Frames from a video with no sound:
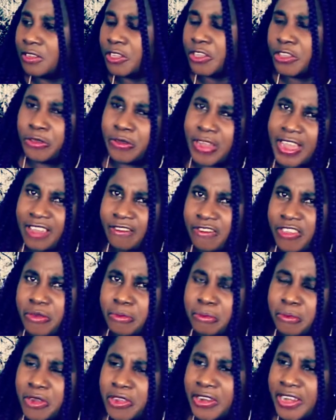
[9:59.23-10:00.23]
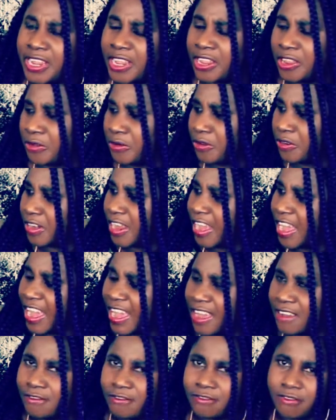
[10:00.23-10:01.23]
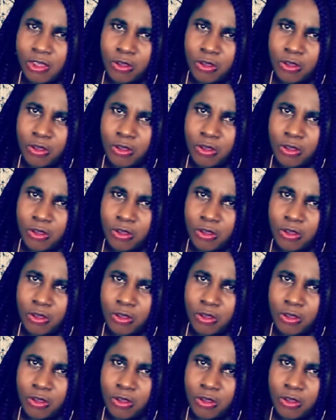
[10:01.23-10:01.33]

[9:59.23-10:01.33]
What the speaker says: you have your money, you don't have